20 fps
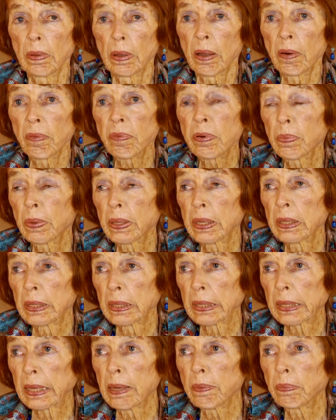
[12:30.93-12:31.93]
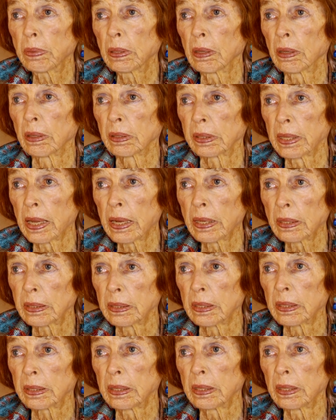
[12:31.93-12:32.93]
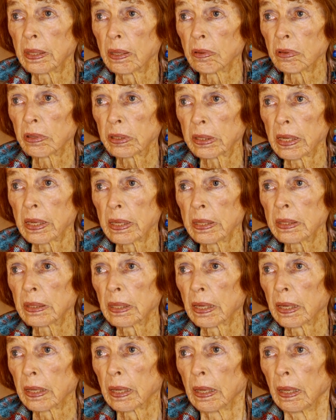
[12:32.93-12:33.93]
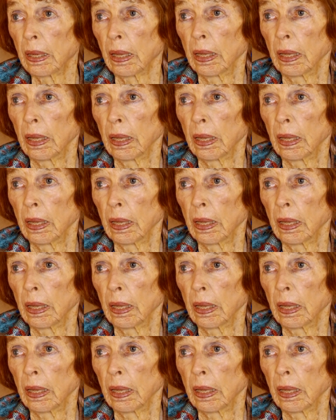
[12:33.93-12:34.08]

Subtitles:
everybody that came to Los Angeles in those days, like